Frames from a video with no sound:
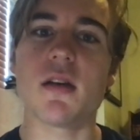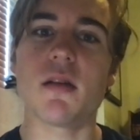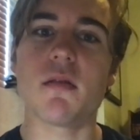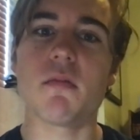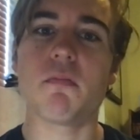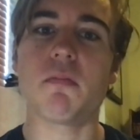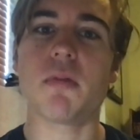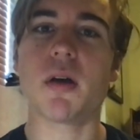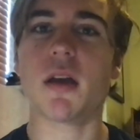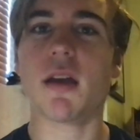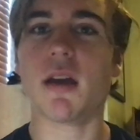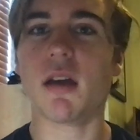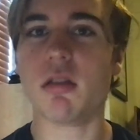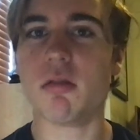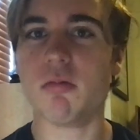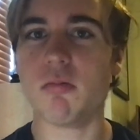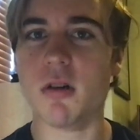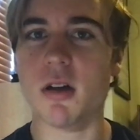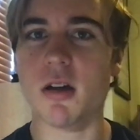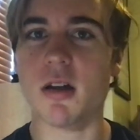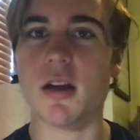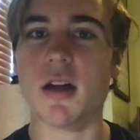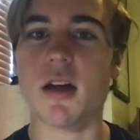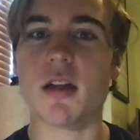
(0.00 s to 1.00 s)
But guess
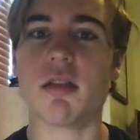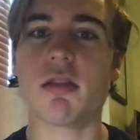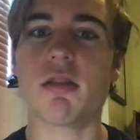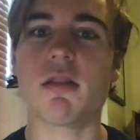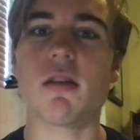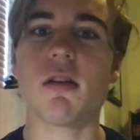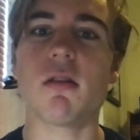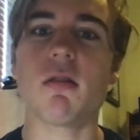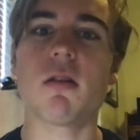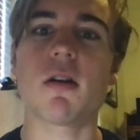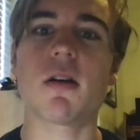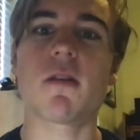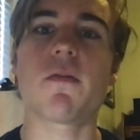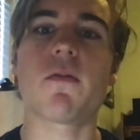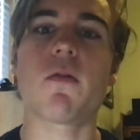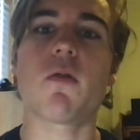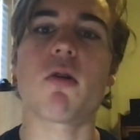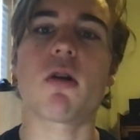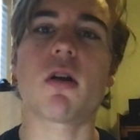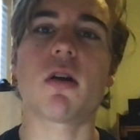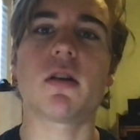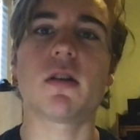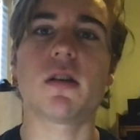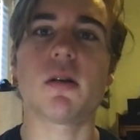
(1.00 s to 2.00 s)
what? I still look
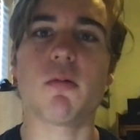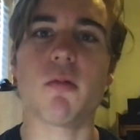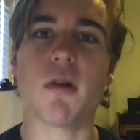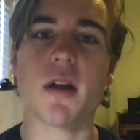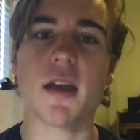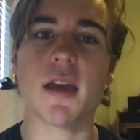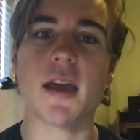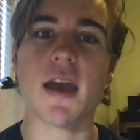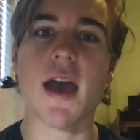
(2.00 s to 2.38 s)
forward to what he